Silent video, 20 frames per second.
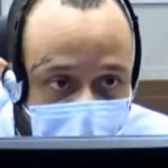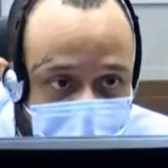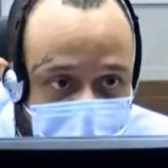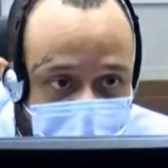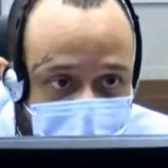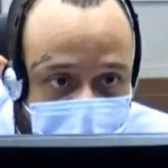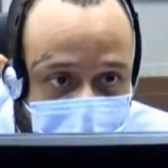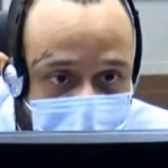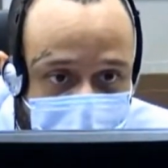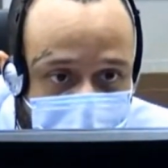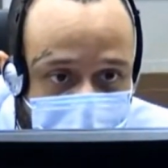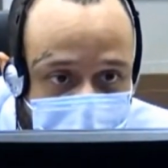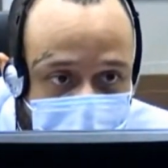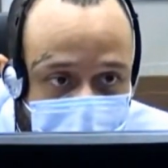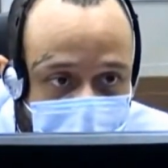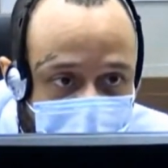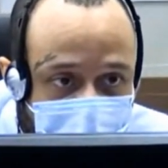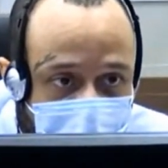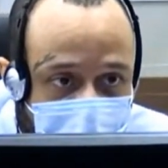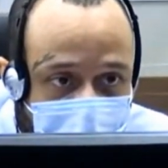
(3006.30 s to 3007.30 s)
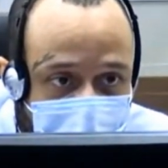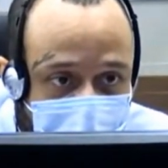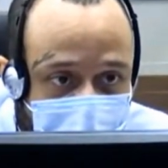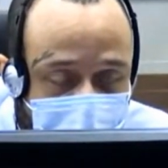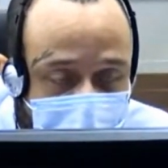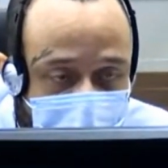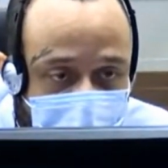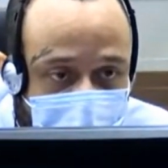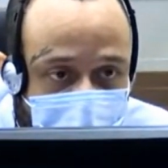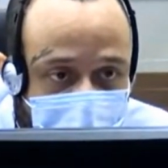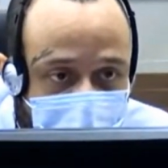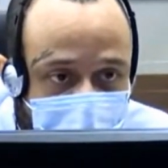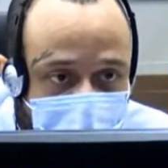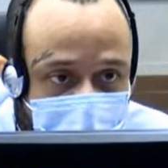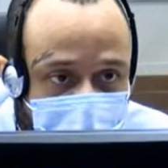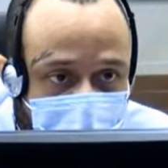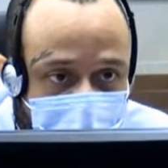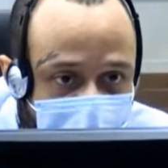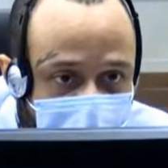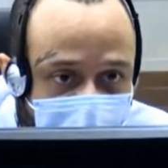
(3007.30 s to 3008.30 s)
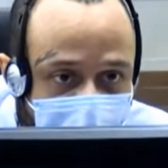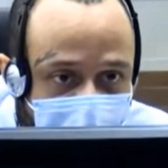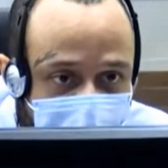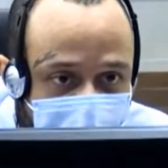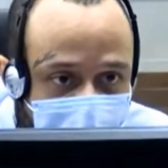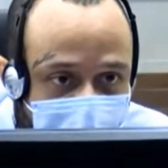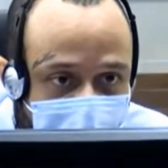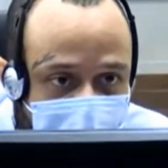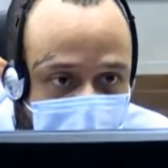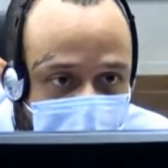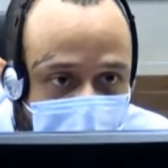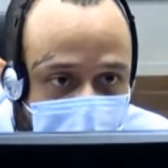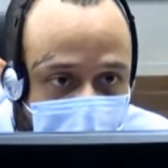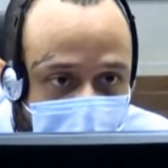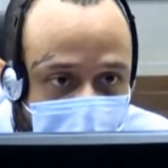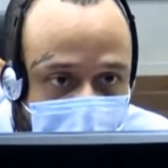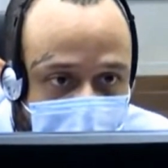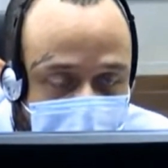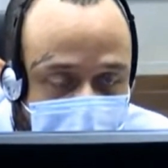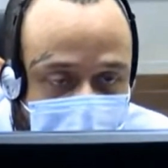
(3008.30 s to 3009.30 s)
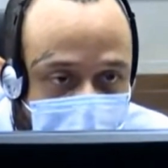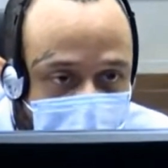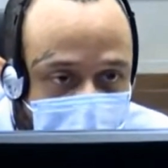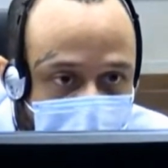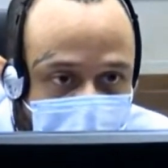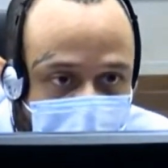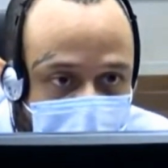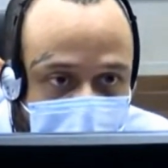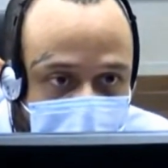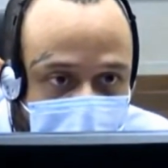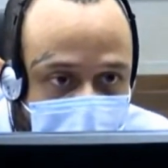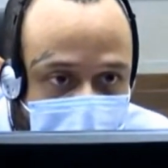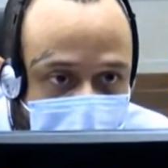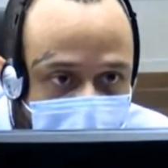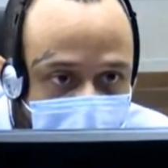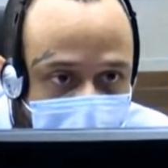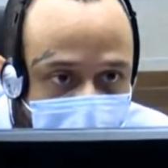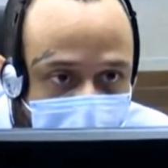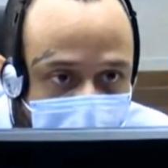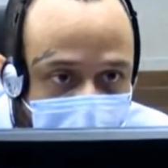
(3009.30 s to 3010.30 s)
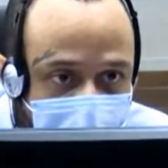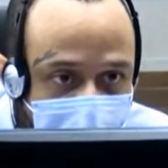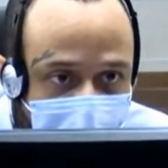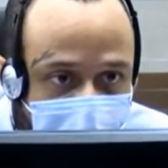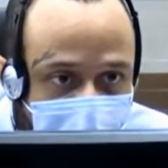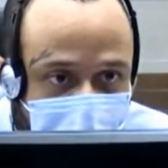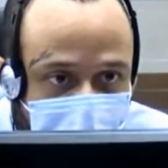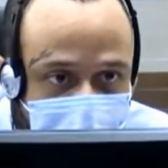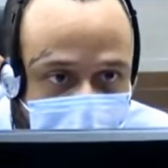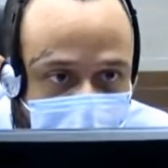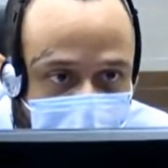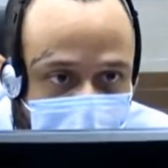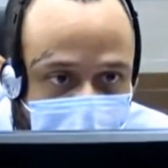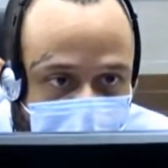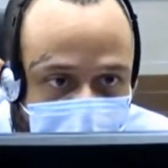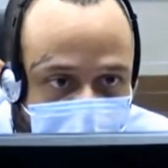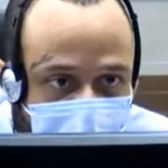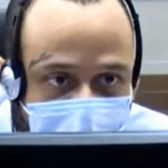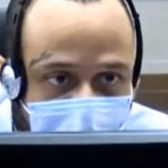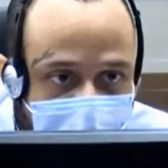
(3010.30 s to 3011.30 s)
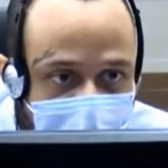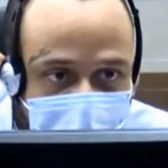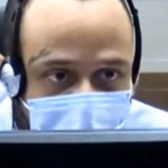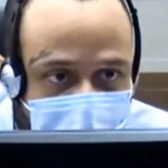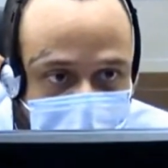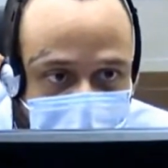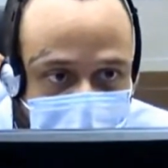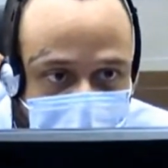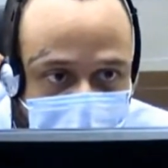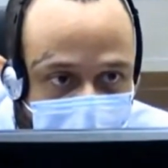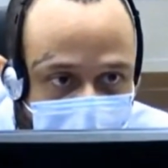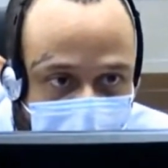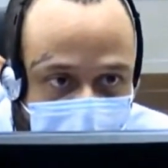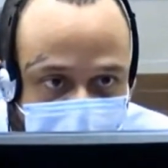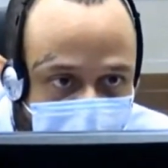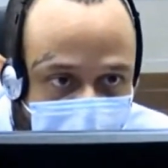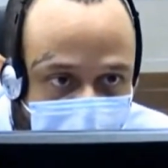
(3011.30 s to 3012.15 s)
could that be characterized as someone knowing for sure intent or not knowing for sure intent?